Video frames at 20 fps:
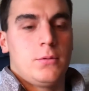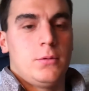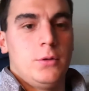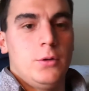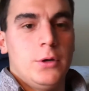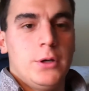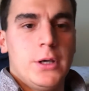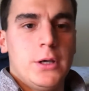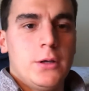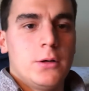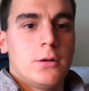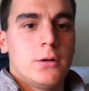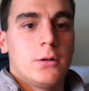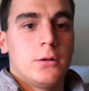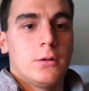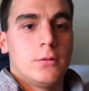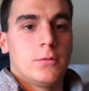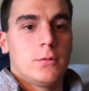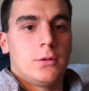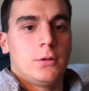look at
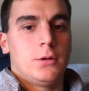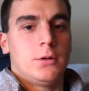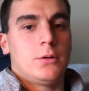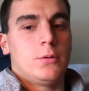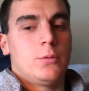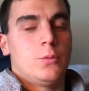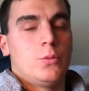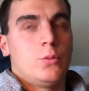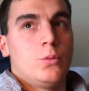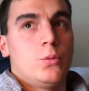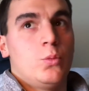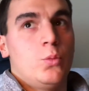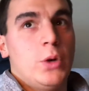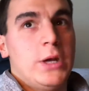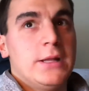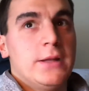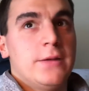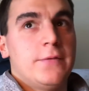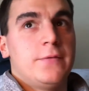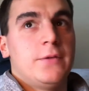your your
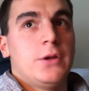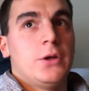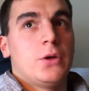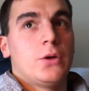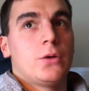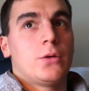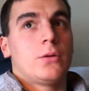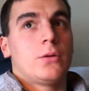weightlifting